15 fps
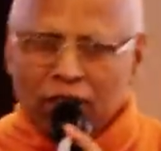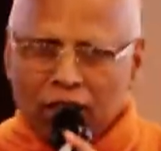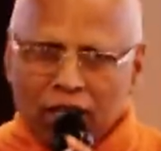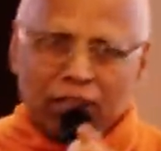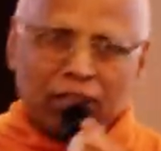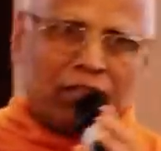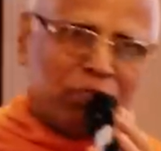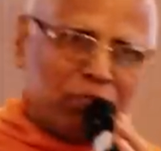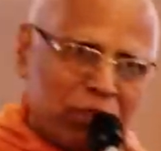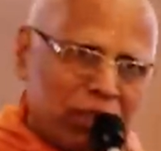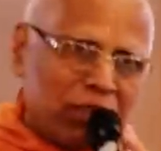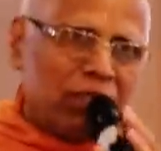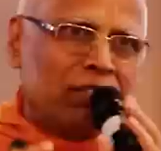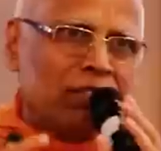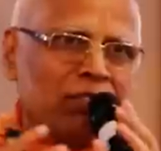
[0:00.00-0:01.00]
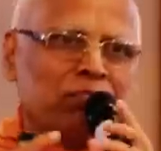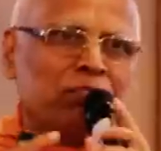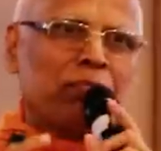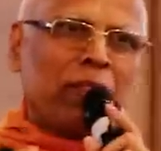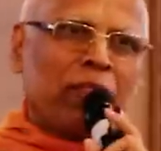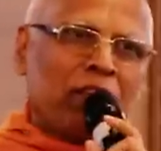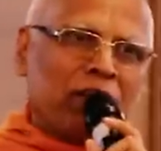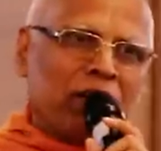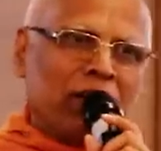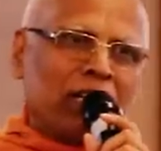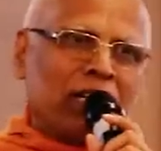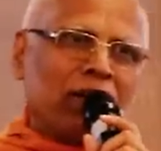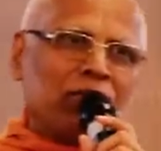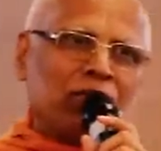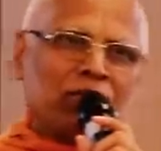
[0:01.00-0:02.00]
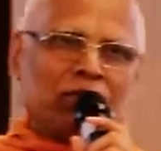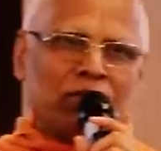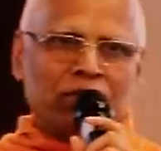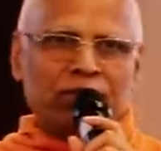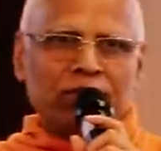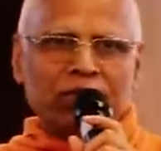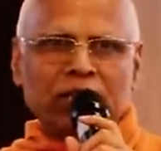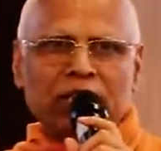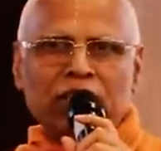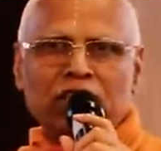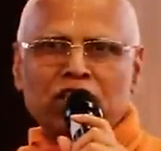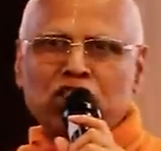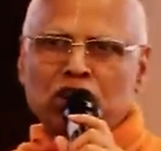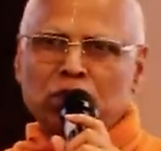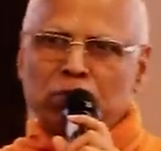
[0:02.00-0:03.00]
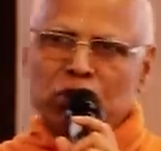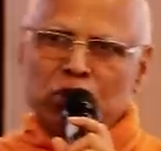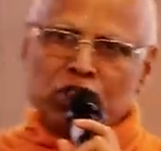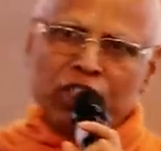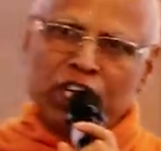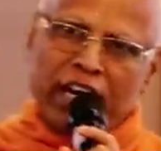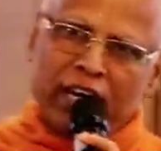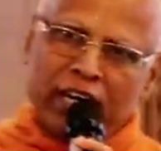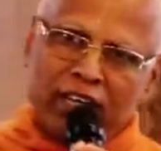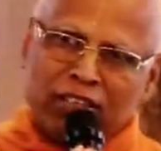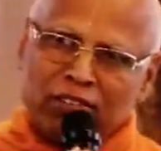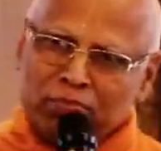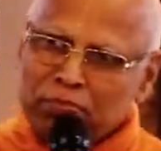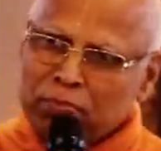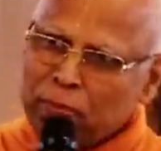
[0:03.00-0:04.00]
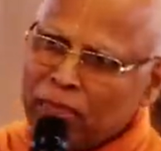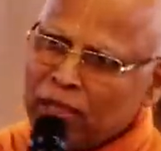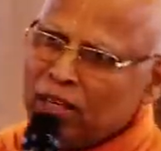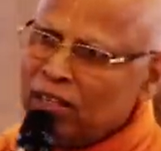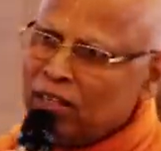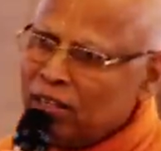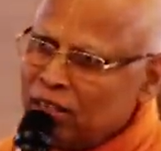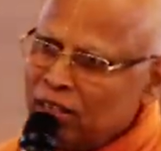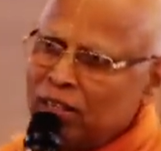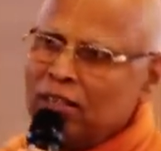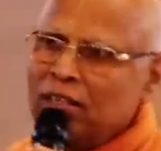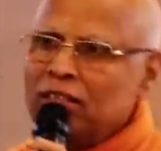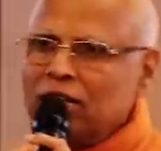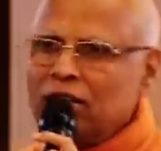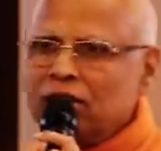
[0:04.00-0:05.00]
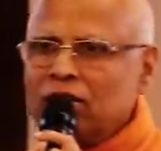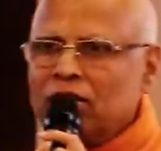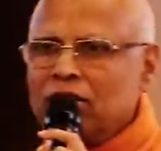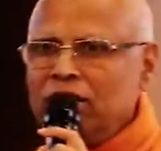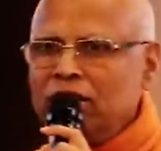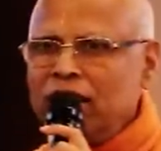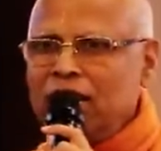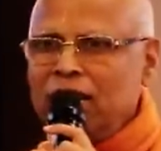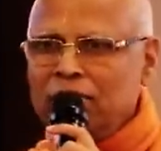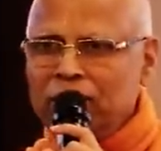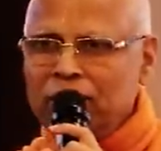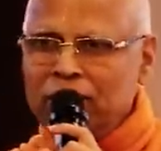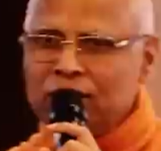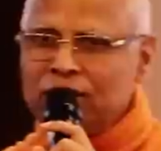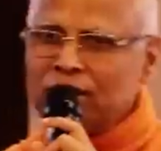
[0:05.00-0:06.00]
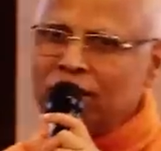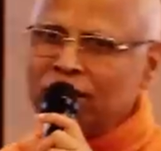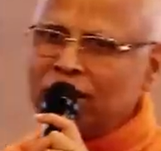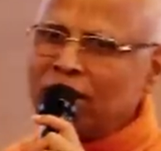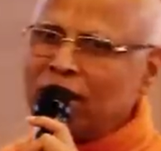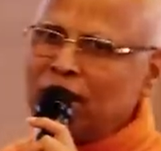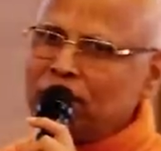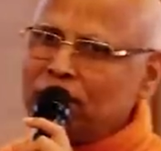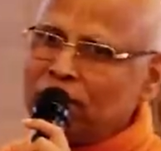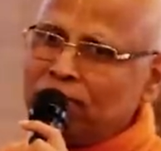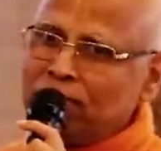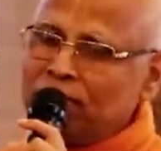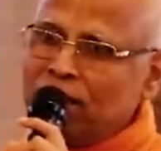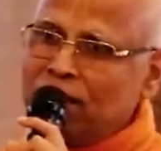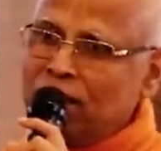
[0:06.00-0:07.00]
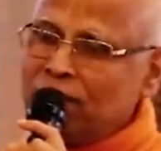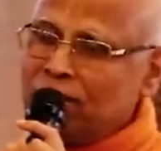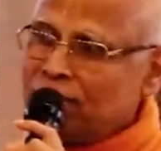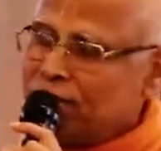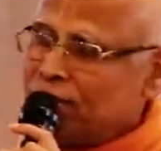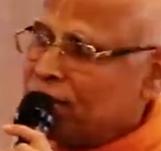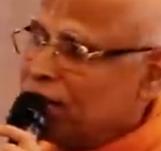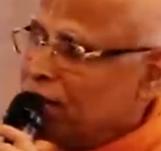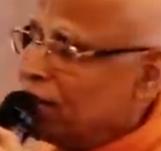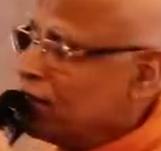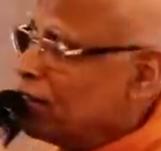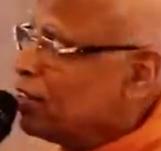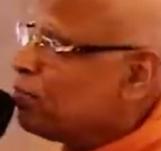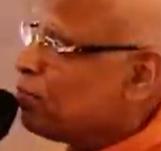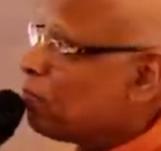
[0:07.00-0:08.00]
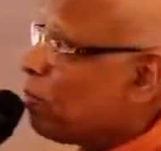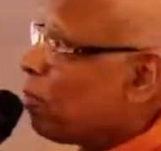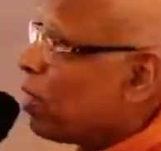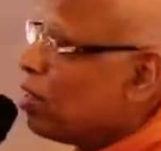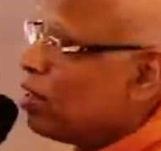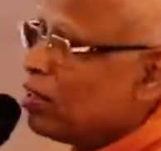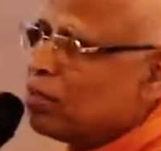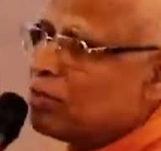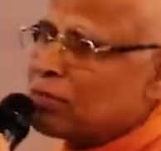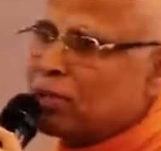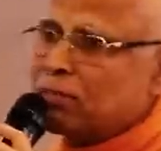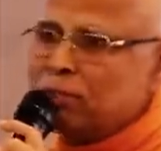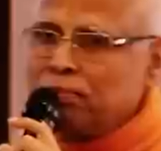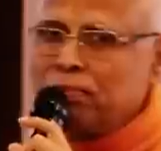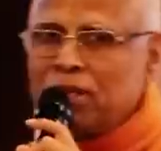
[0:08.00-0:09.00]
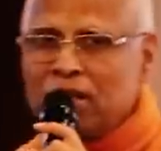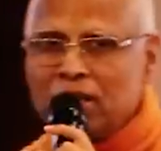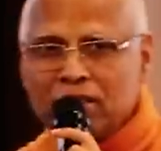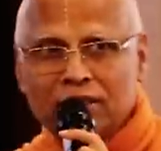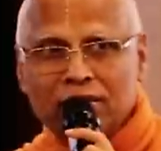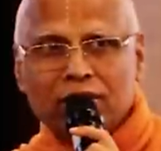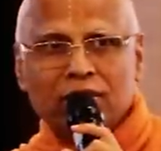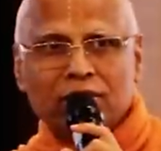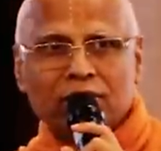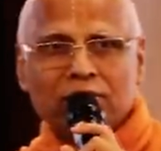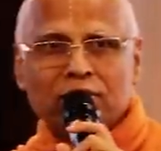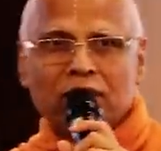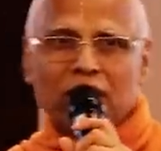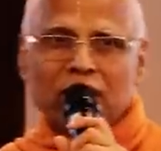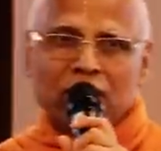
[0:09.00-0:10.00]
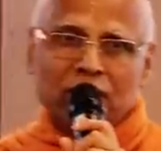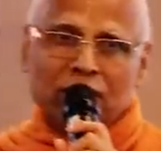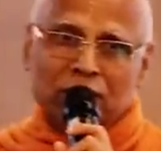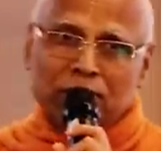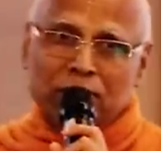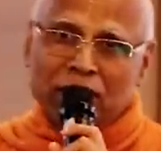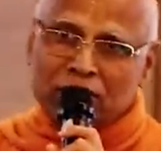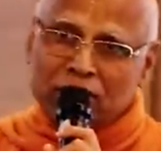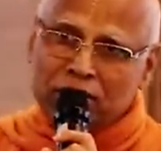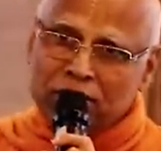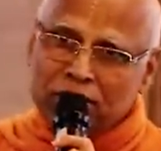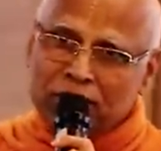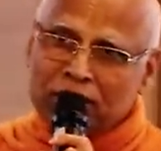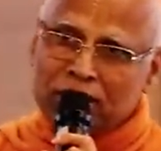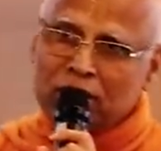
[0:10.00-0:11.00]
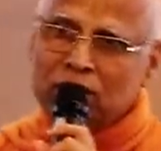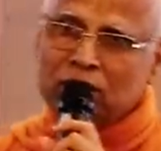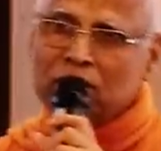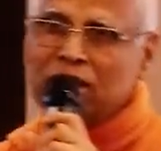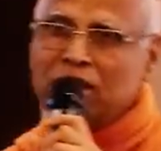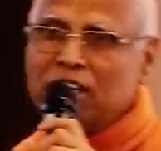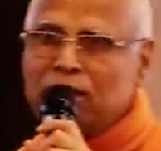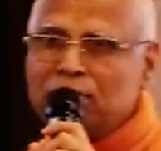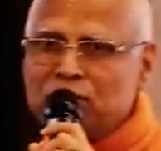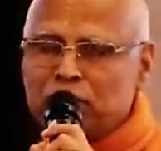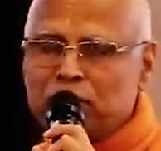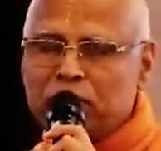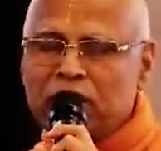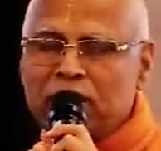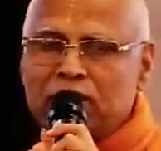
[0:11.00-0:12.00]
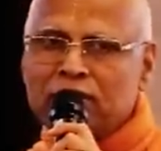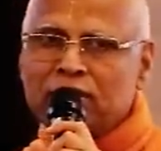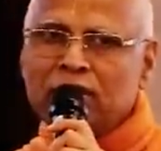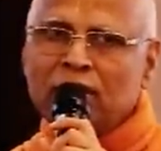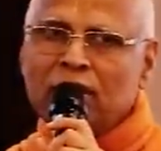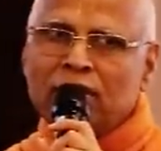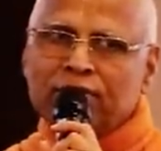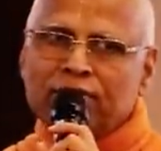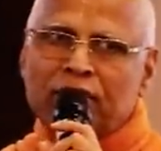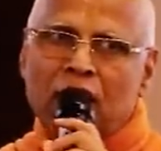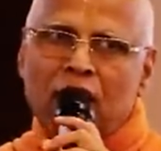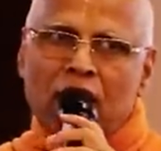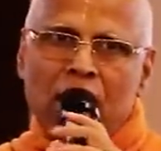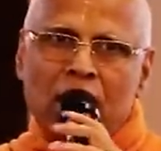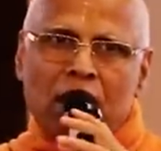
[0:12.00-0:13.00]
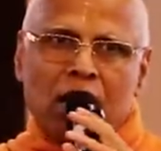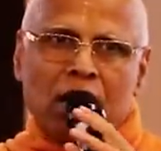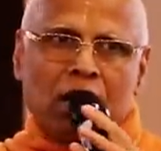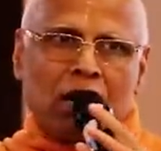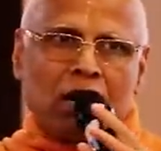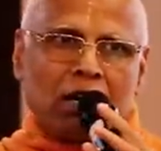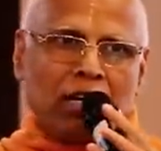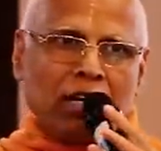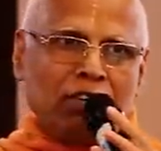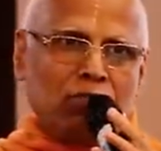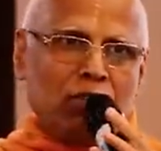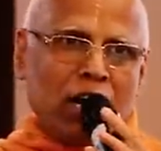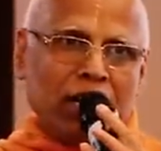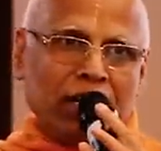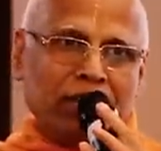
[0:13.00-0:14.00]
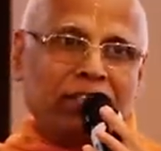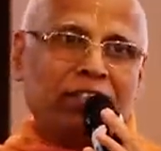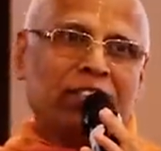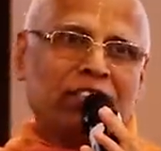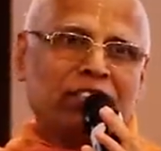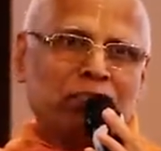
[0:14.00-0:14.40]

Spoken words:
that, but when it comes to distribute share, the holy name is on the top of the list, and Prabhupada wanted to make sure the holy name spreads far and wide,